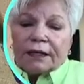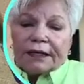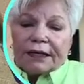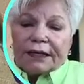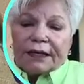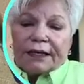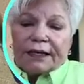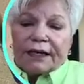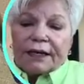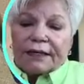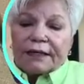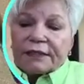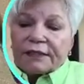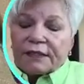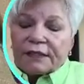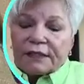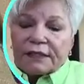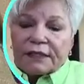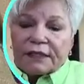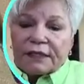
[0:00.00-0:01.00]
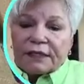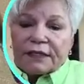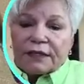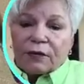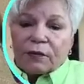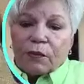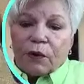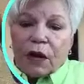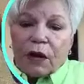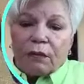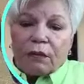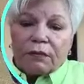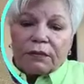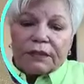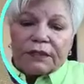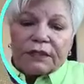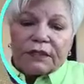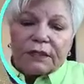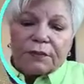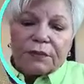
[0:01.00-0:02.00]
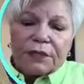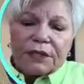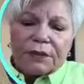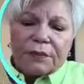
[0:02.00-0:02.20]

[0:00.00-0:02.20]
And I can see they're probably going to be